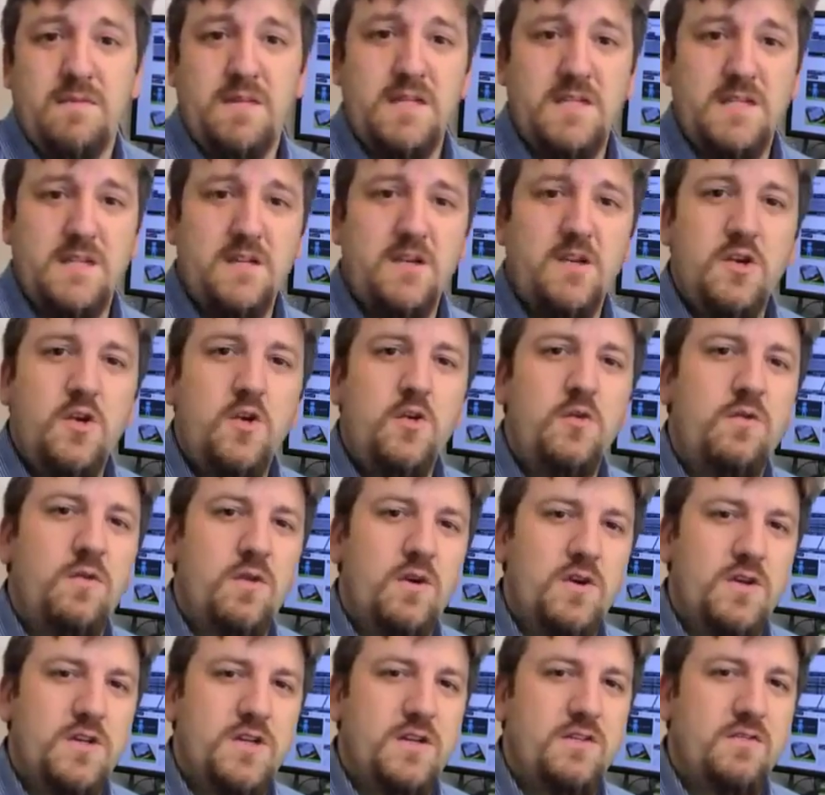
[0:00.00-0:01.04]
this new
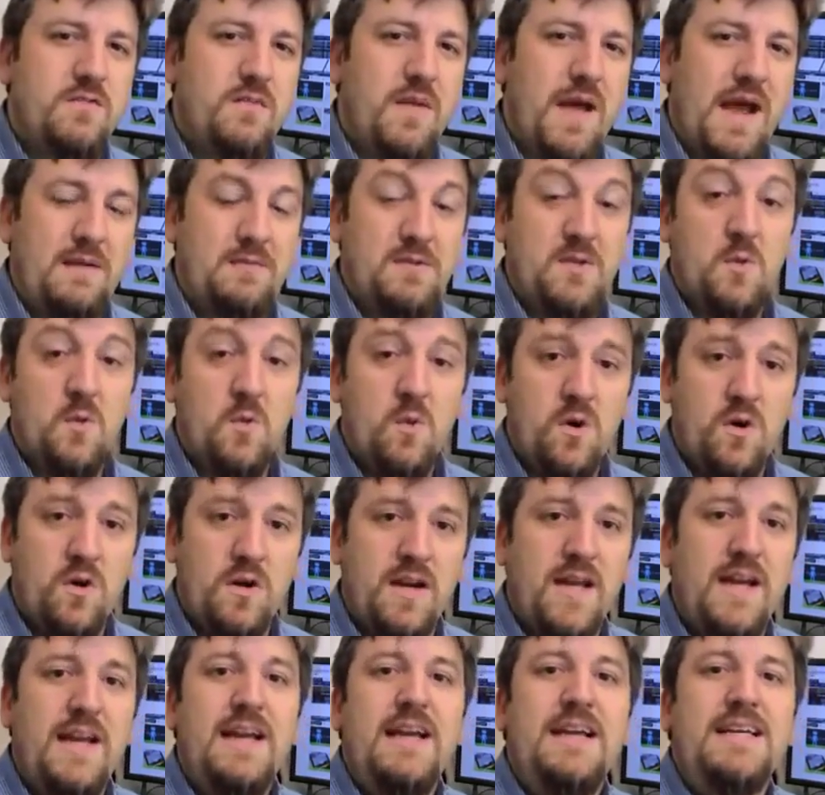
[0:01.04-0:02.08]
version of Maps
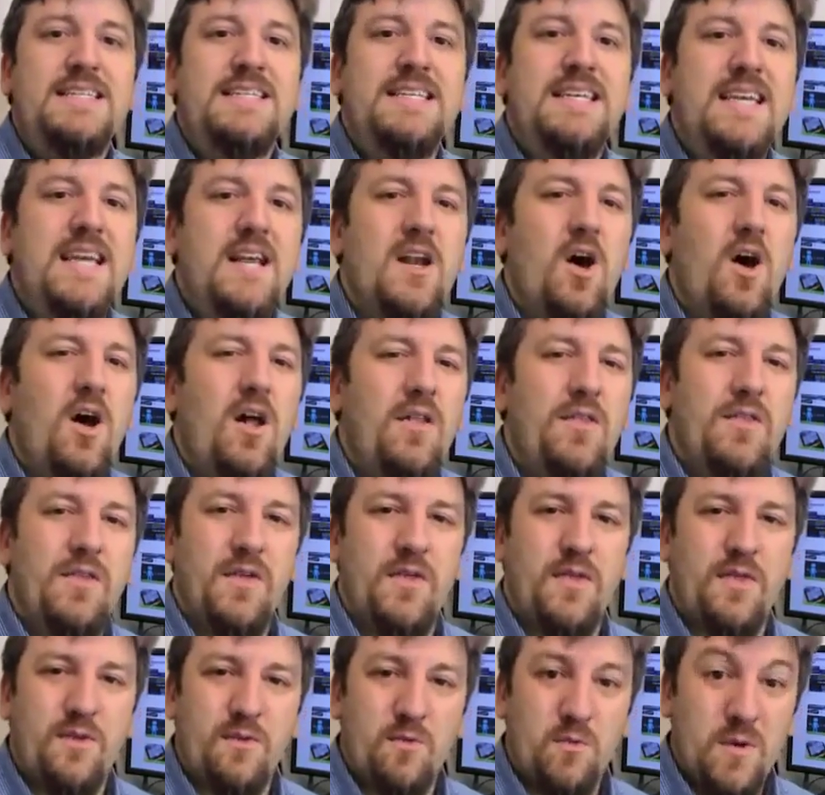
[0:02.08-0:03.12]
work to get all
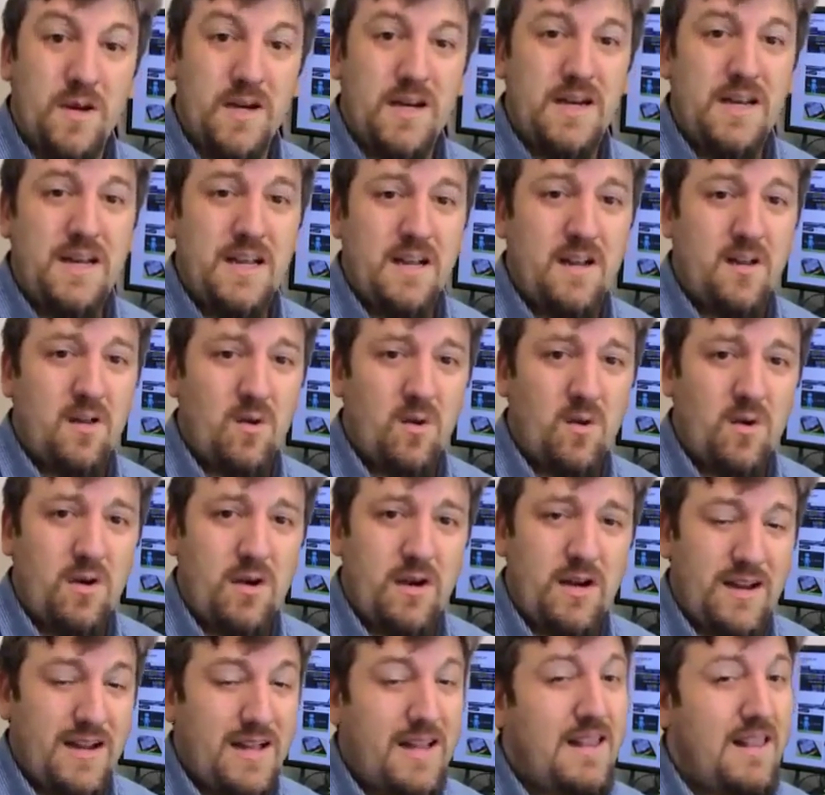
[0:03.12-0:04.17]
the 3D
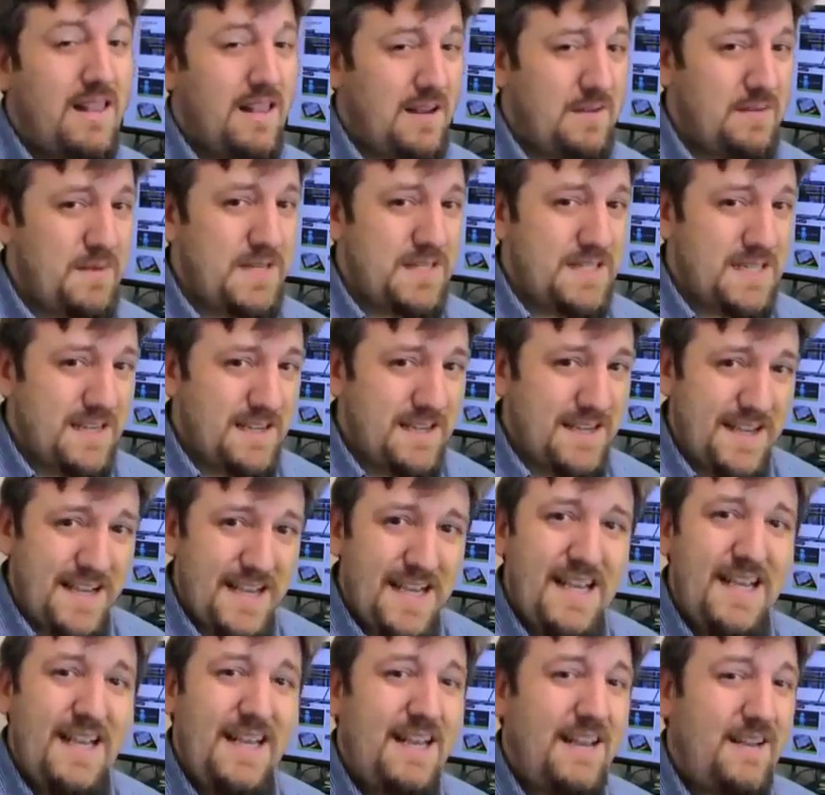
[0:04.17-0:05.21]
glory. And let me tell you,
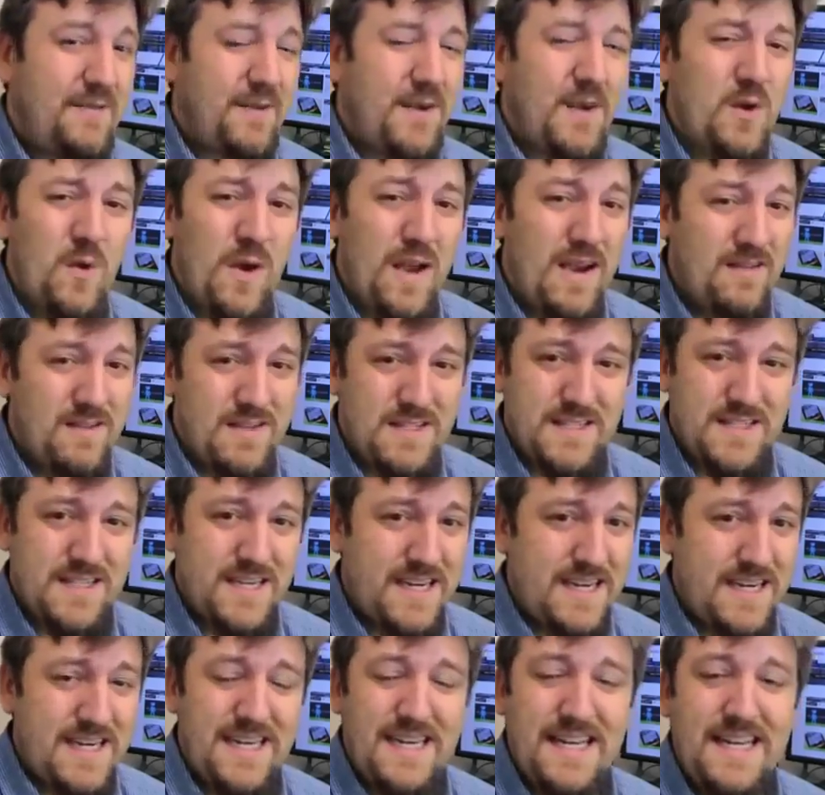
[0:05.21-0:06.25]
if you haven't
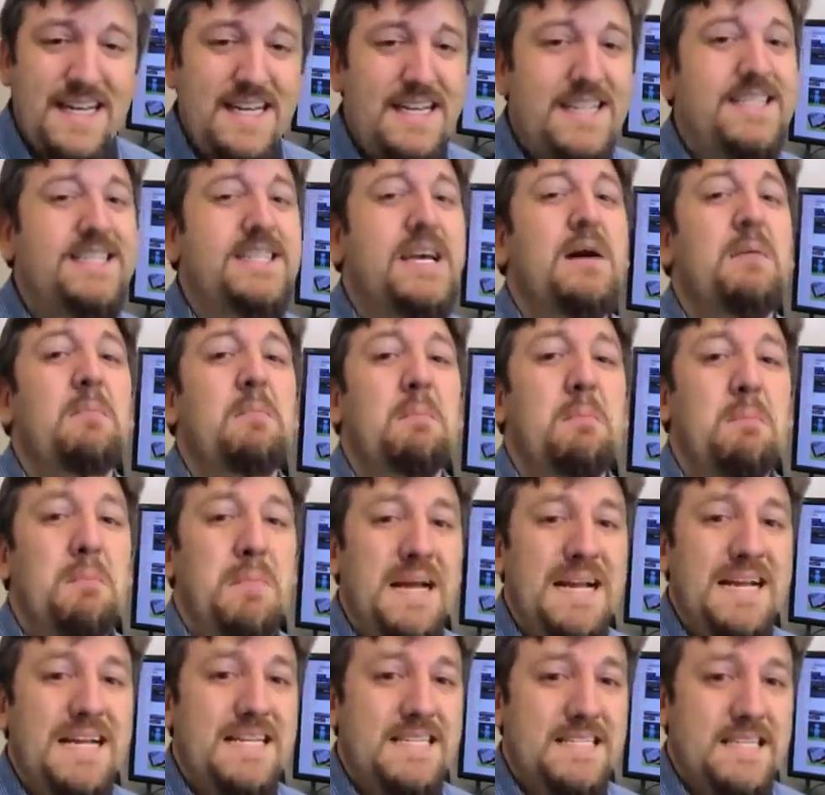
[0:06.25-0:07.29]
seen it, it is
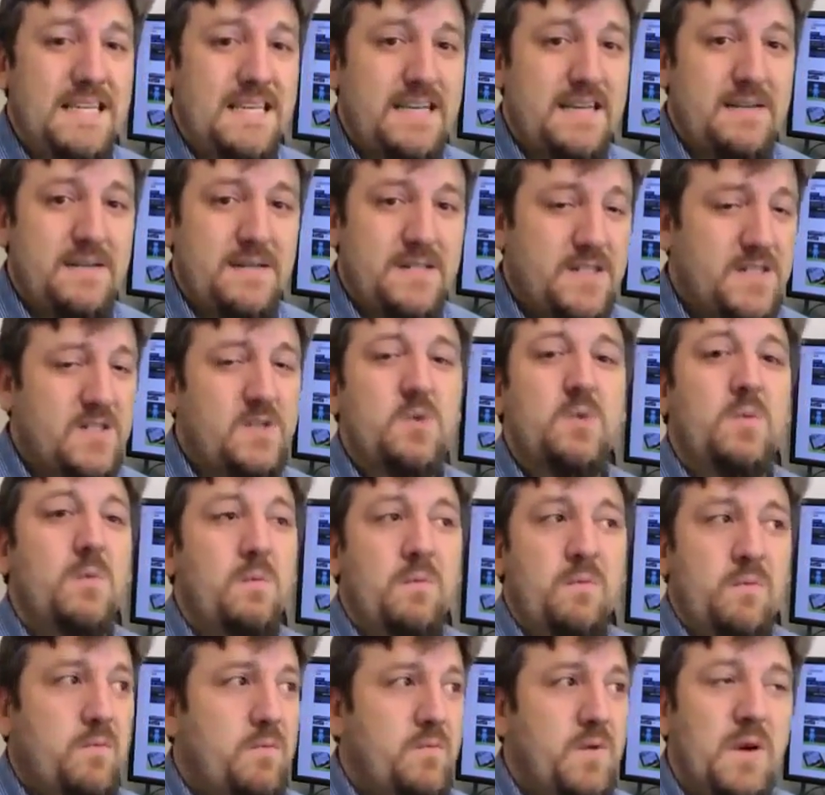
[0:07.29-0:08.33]
amazing. Just
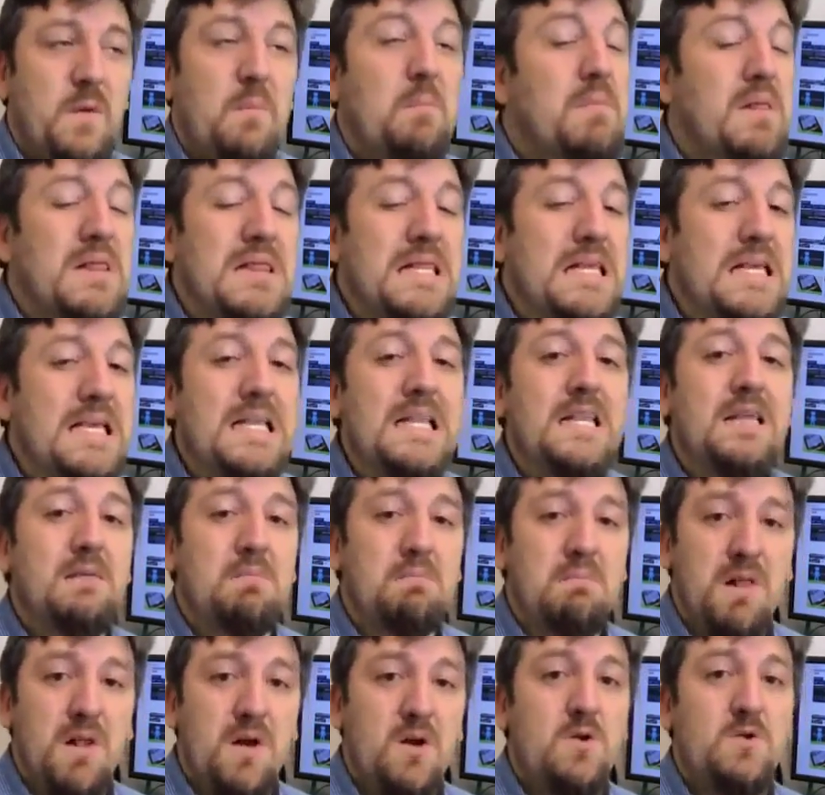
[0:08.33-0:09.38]
completely
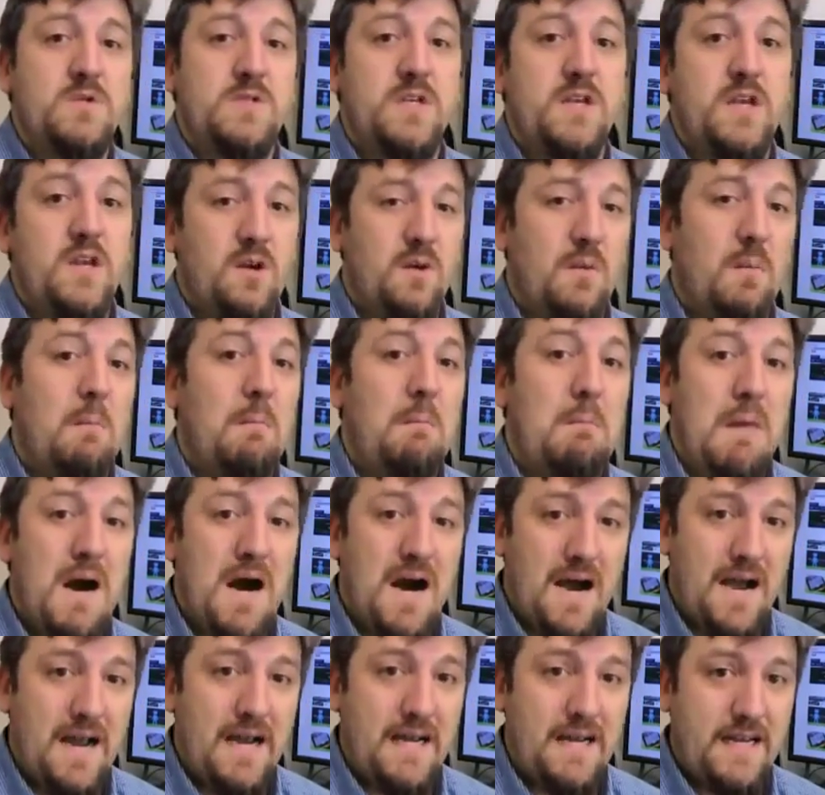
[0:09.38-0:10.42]
blows your
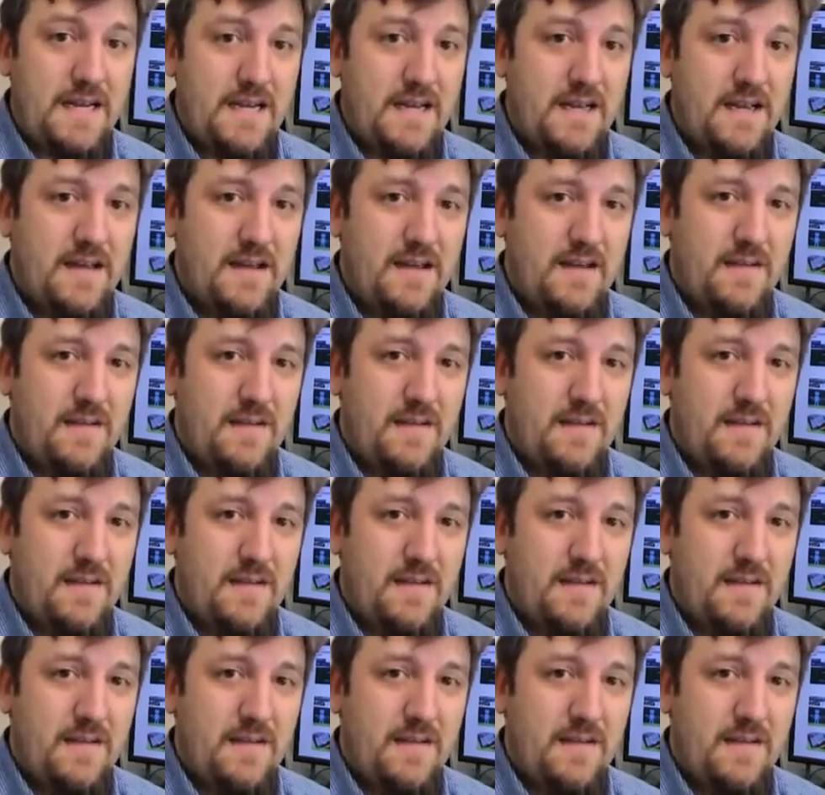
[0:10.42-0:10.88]
mind.